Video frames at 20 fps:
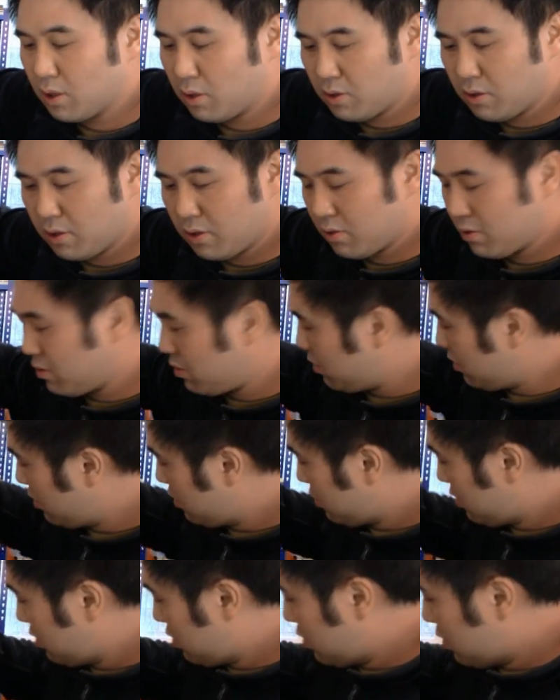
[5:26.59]
it down here.
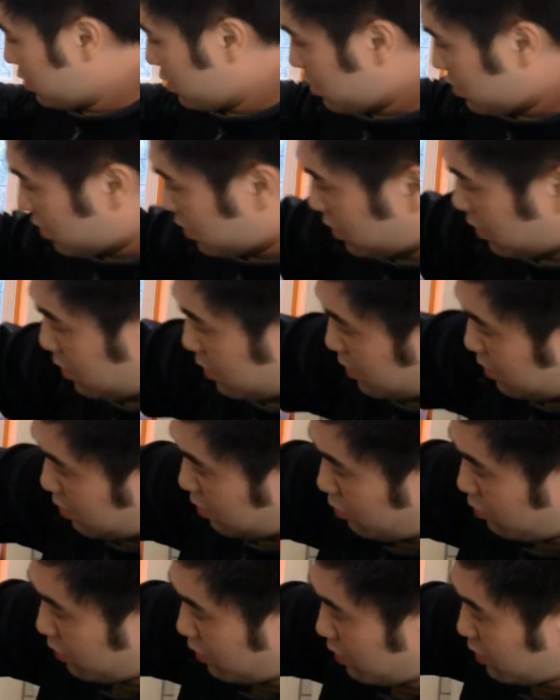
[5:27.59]
And
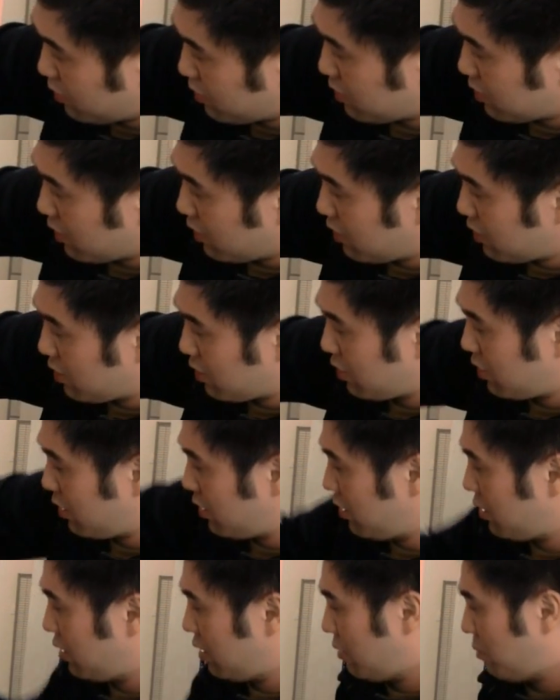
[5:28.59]
on the other side,
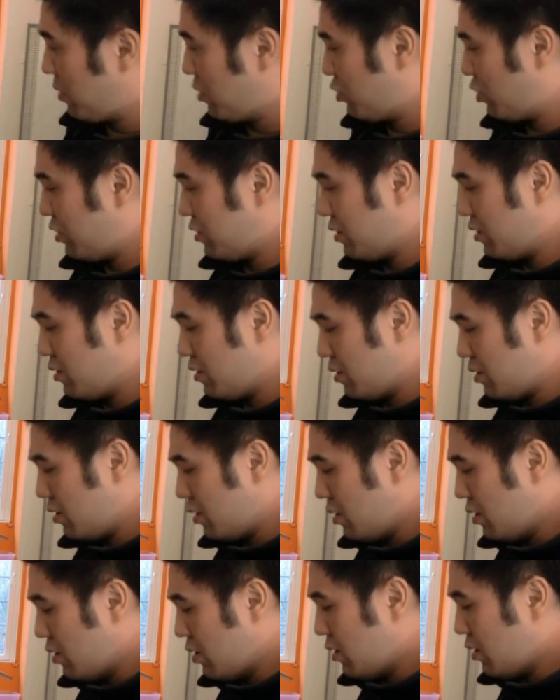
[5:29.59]
much easier,
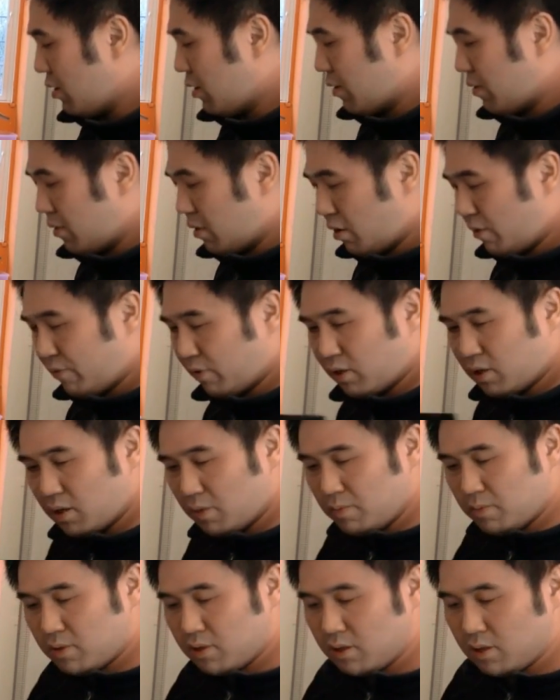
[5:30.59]
off it
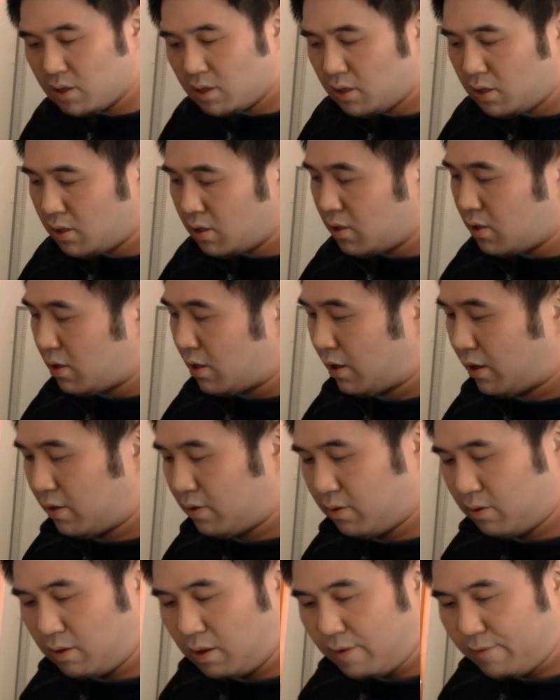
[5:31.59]
comes.
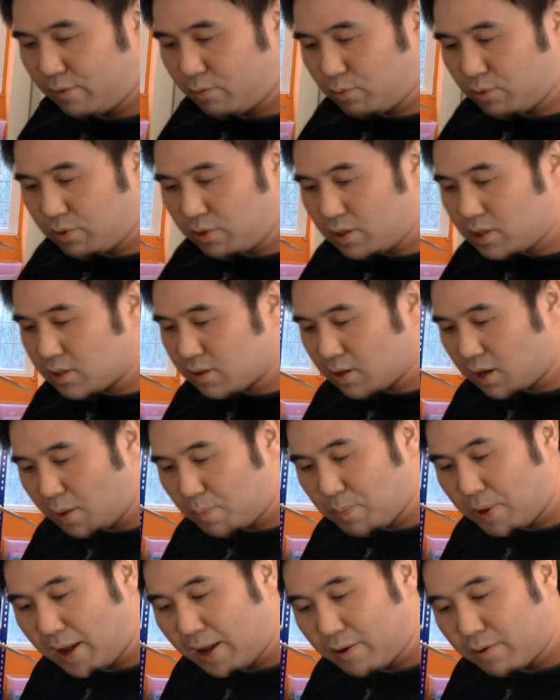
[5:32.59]
And even with these
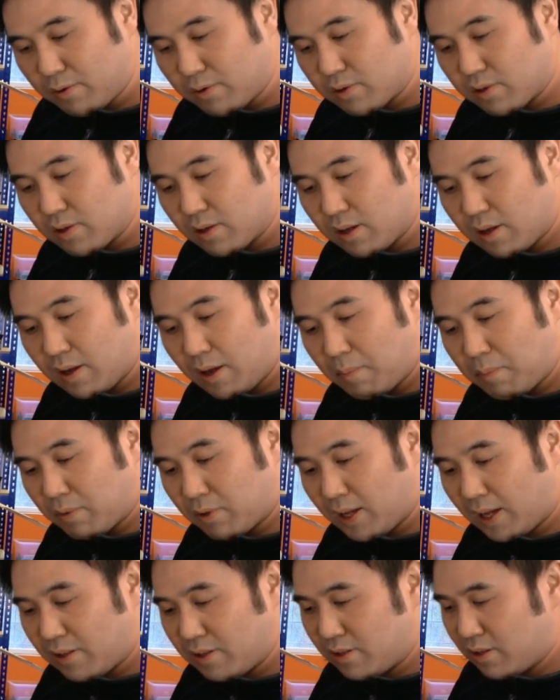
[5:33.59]
side panels, I'm
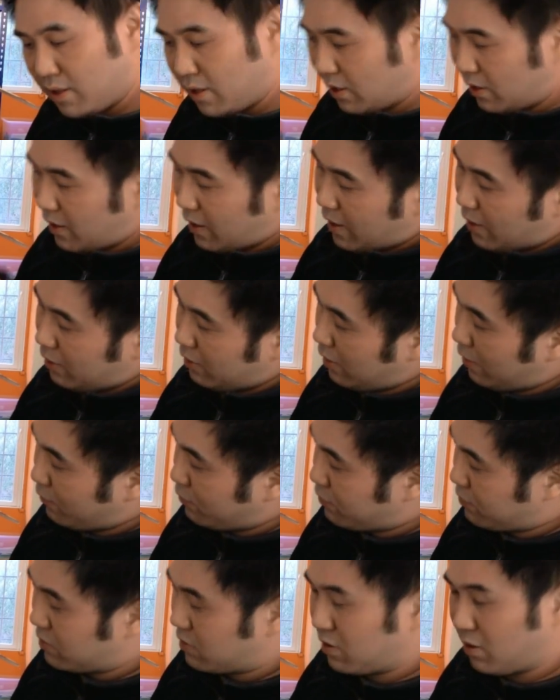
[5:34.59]
glad to see that Lian have
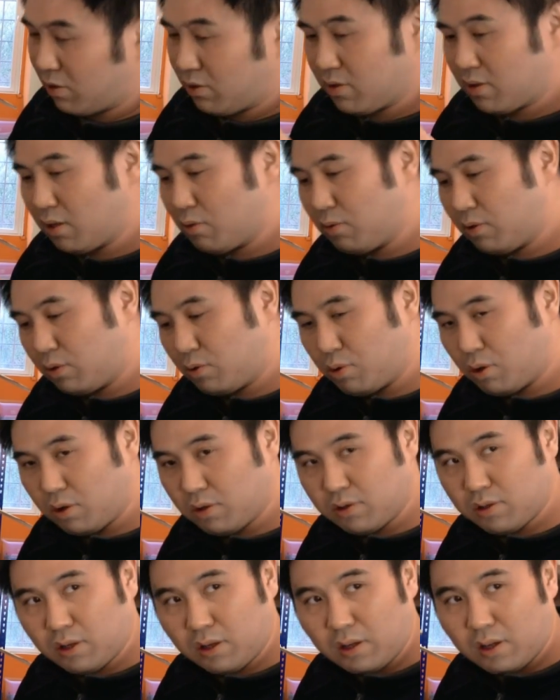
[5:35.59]
stuck with the
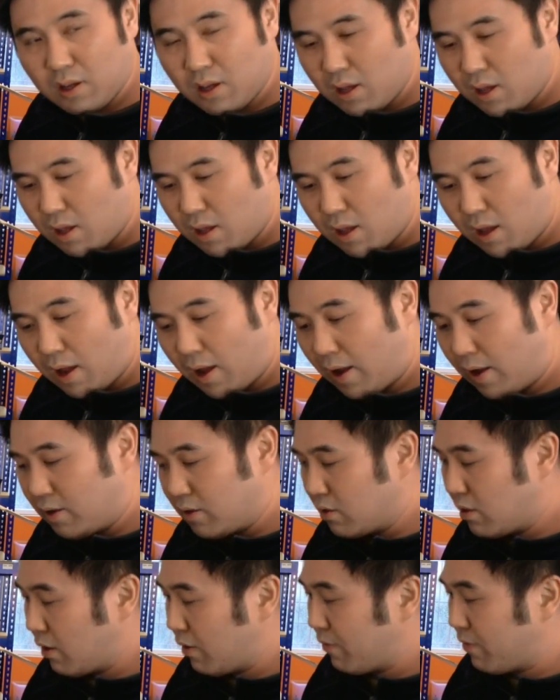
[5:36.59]
quality,
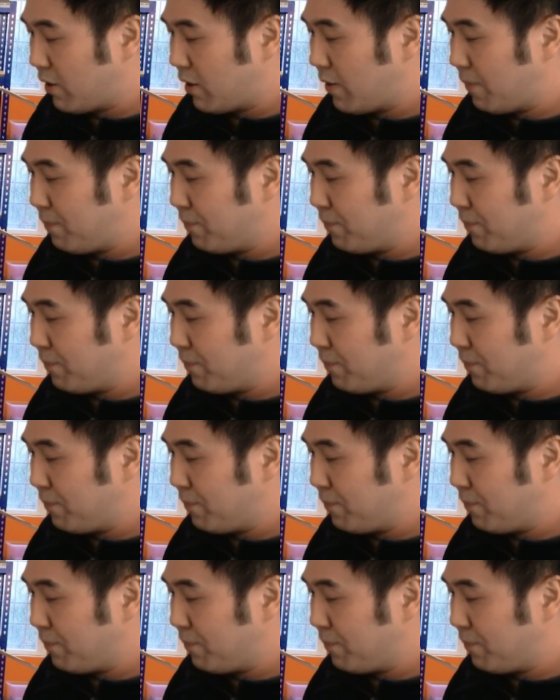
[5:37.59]
and they've